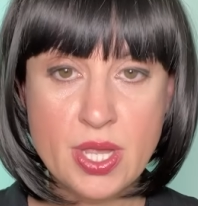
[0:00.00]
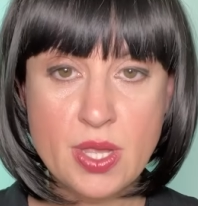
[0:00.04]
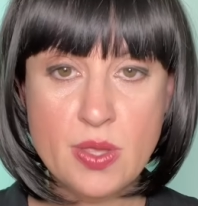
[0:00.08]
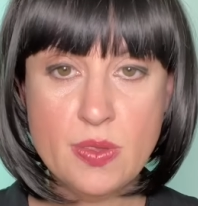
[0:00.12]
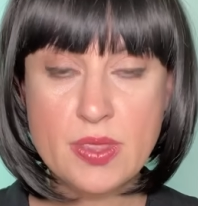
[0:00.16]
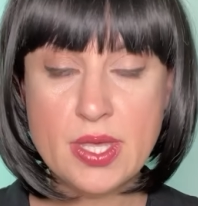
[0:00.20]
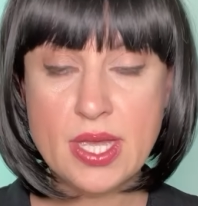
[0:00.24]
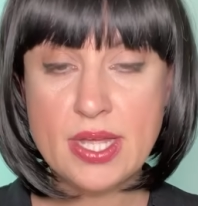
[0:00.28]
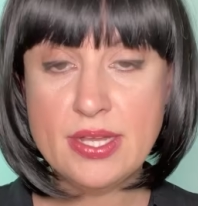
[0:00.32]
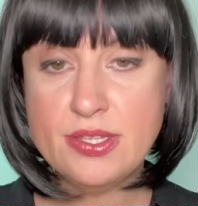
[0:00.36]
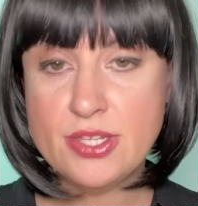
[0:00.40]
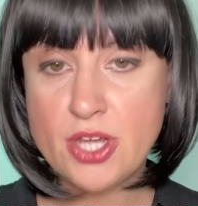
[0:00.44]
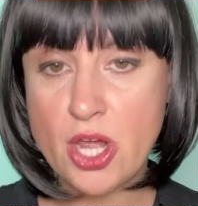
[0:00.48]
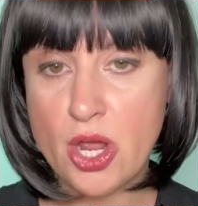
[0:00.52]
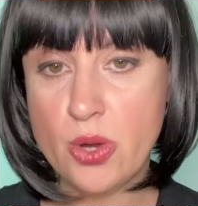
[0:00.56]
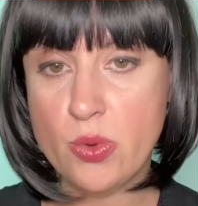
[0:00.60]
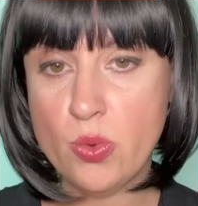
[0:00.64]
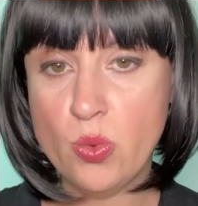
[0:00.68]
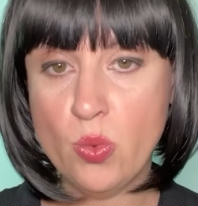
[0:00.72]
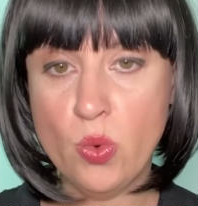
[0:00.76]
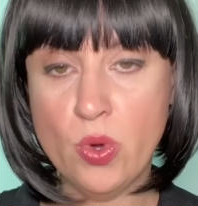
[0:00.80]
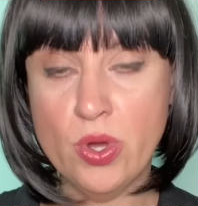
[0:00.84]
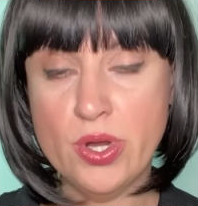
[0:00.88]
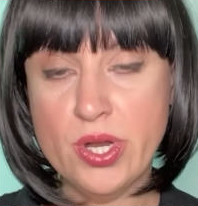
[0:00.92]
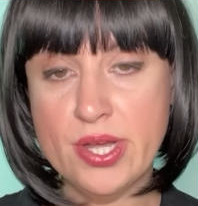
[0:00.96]
They don't
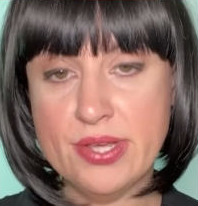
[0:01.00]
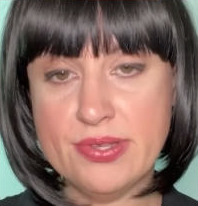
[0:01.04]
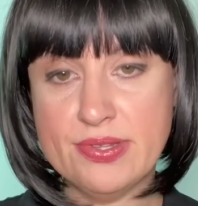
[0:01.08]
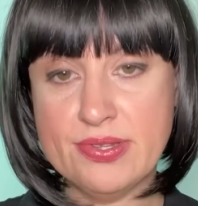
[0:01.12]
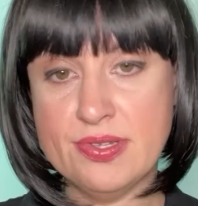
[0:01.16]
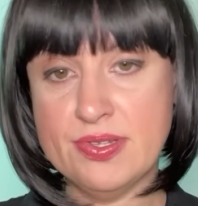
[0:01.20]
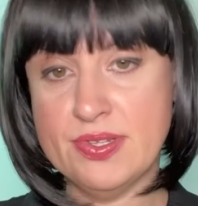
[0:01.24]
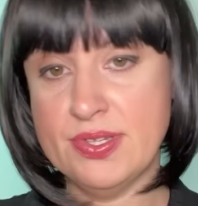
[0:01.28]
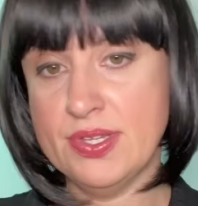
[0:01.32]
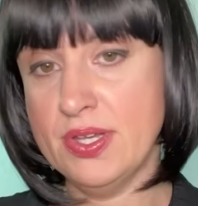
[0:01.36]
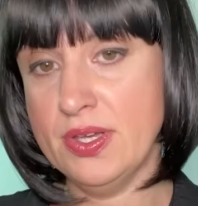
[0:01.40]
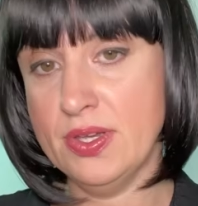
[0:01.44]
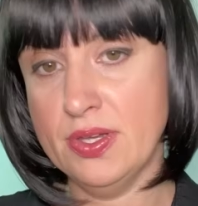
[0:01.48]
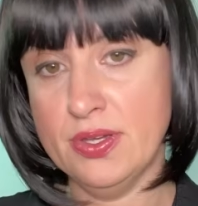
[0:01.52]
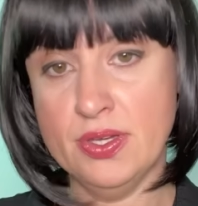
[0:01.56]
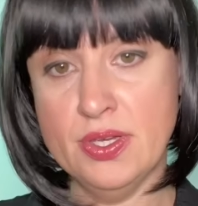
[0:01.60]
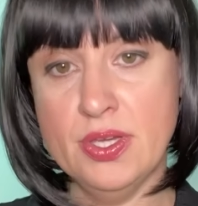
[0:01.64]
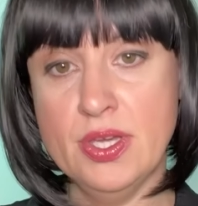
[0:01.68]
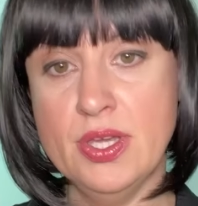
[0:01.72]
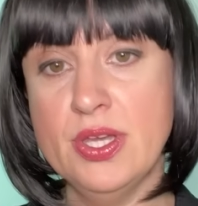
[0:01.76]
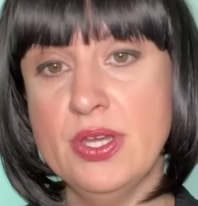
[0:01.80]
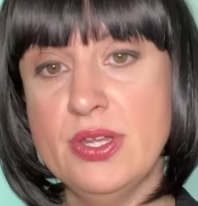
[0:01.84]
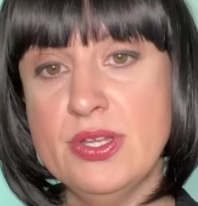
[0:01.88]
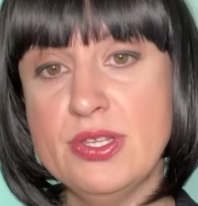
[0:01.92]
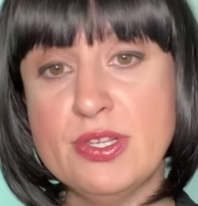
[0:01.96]
want us to
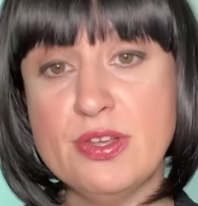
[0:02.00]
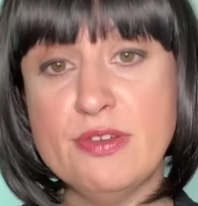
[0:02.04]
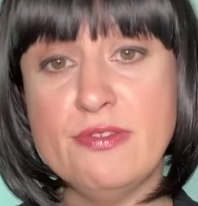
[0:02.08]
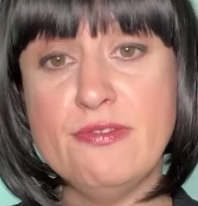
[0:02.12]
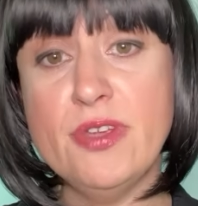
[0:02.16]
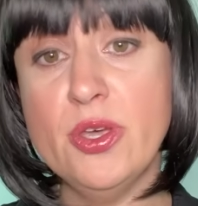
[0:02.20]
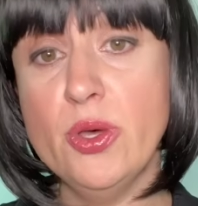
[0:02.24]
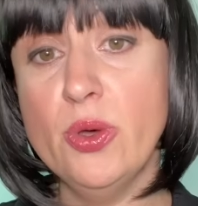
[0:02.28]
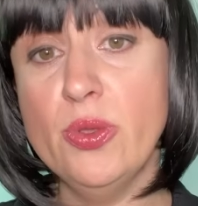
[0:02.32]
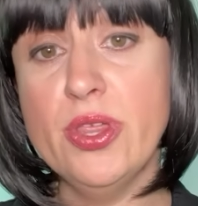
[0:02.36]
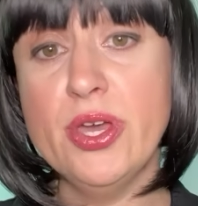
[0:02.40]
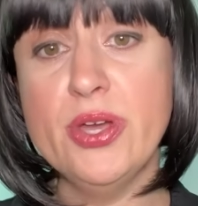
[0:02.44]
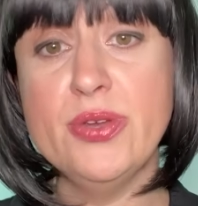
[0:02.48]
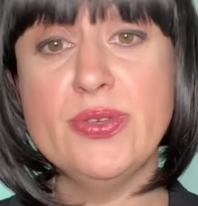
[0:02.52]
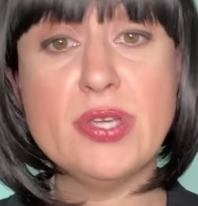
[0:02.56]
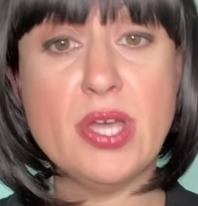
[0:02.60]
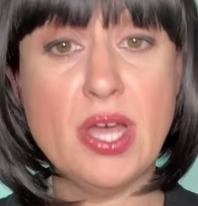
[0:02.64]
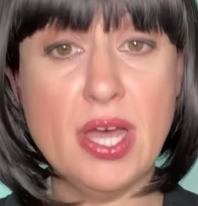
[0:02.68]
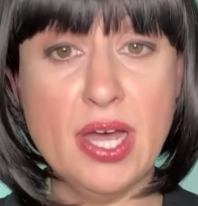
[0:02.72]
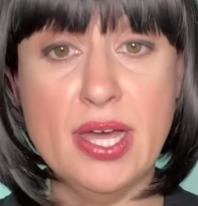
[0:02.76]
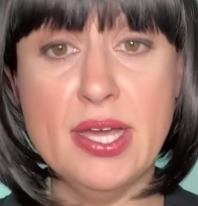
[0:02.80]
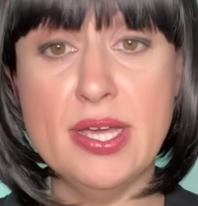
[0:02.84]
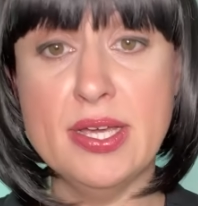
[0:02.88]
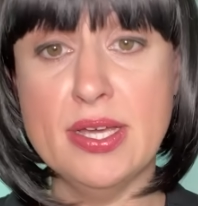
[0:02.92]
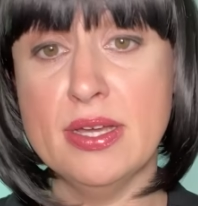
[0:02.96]
feel those
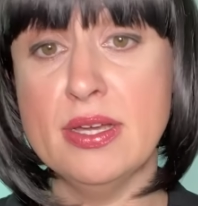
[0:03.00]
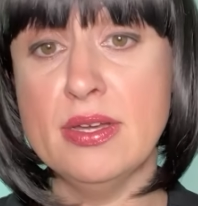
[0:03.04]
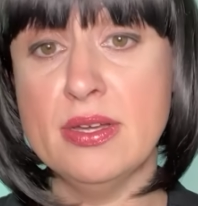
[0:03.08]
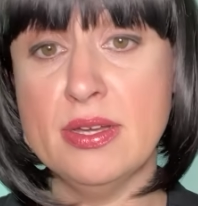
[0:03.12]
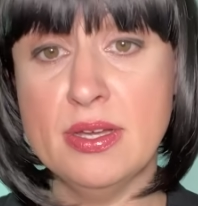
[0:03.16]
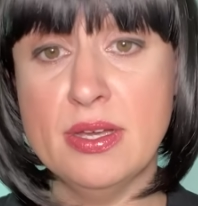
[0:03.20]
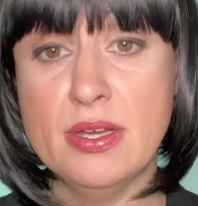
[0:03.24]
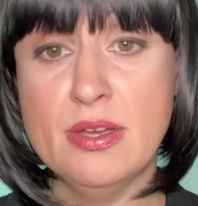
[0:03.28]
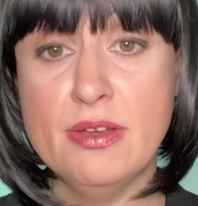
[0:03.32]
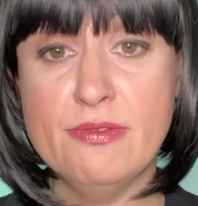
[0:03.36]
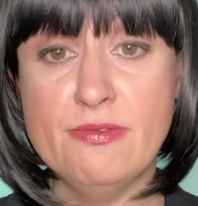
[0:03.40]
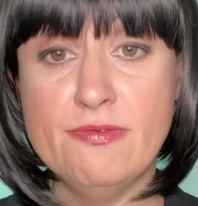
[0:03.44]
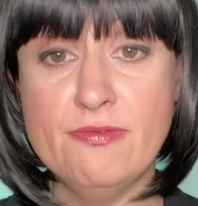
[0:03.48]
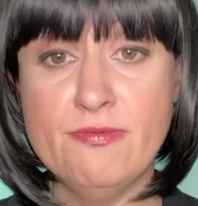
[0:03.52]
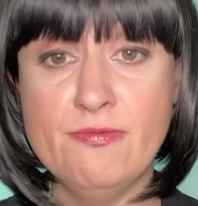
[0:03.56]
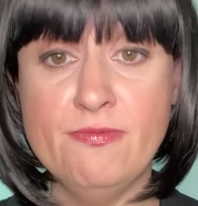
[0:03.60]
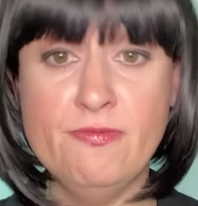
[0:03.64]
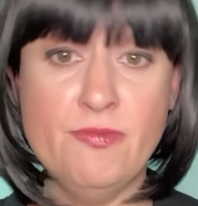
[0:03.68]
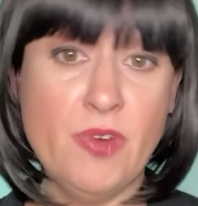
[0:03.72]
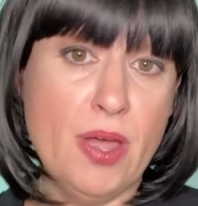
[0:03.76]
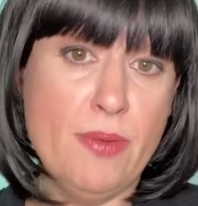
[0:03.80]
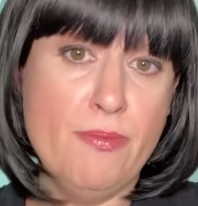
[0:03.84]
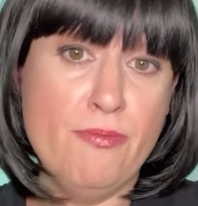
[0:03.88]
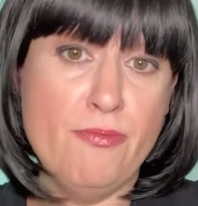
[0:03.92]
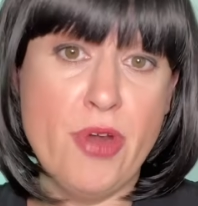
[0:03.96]
higher
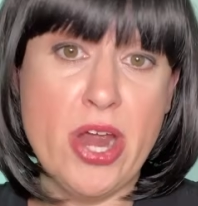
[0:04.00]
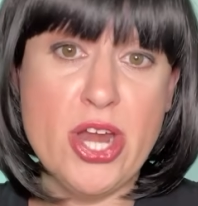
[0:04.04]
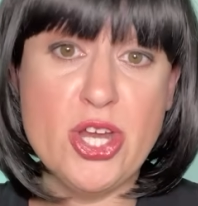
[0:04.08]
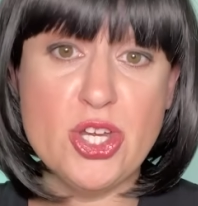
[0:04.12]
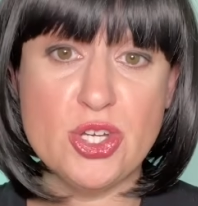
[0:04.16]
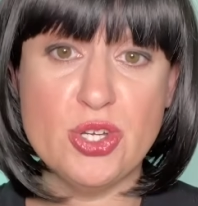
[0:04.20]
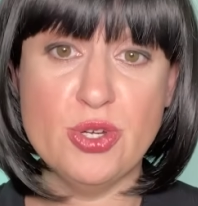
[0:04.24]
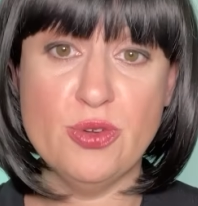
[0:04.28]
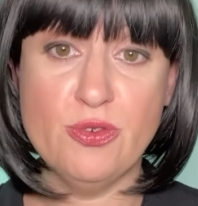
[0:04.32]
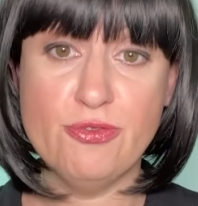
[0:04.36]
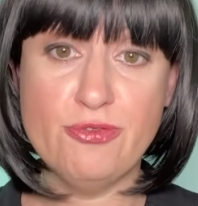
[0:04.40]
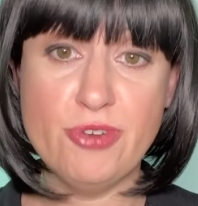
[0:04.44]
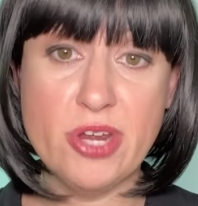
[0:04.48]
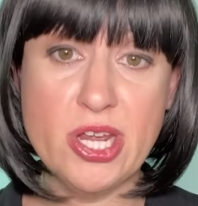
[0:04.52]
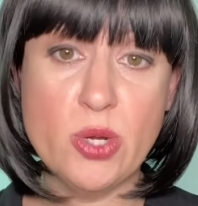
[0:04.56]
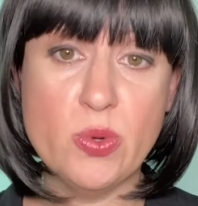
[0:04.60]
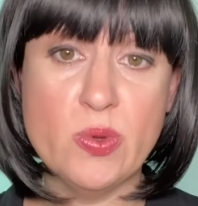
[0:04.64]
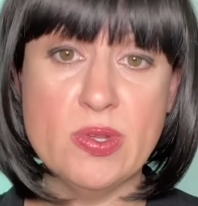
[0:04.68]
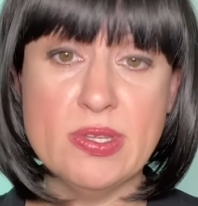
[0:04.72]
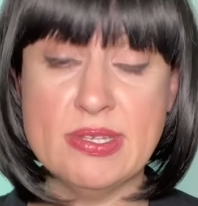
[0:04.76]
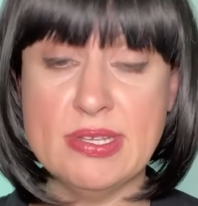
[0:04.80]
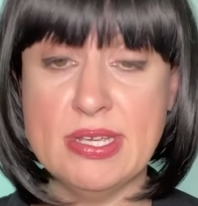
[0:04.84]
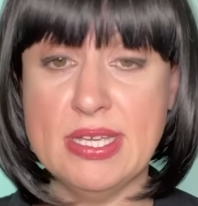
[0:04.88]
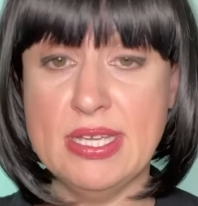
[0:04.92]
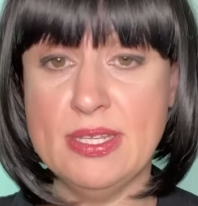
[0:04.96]
vibrational
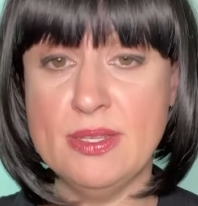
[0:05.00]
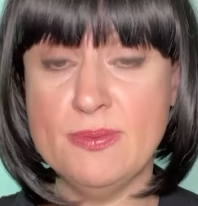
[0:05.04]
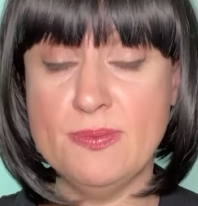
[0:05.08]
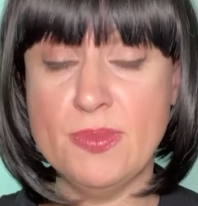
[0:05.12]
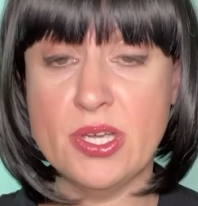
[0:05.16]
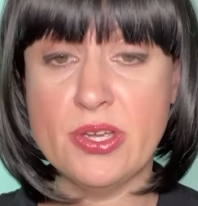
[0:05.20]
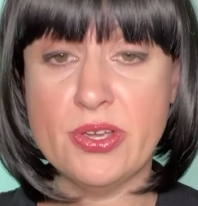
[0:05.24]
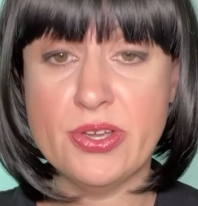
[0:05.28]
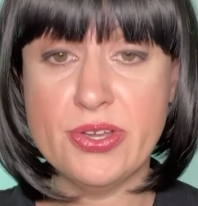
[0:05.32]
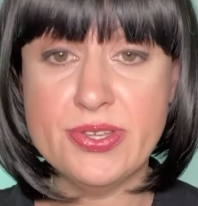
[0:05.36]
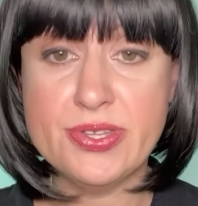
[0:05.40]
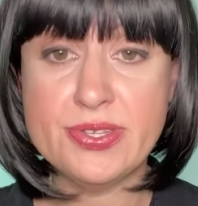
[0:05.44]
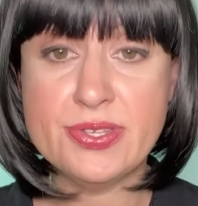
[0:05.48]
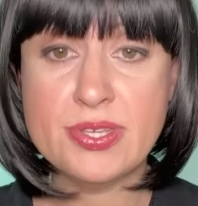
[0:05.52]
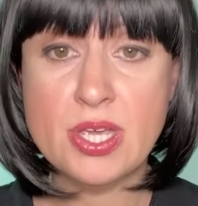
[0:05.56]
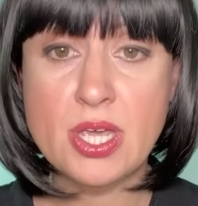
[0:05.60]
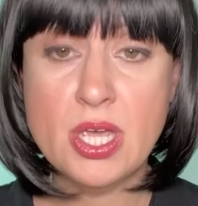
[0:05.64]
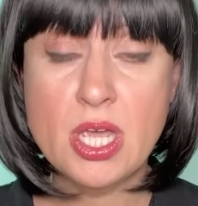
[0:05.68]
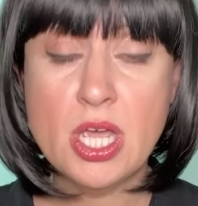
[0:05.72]
frequencies, because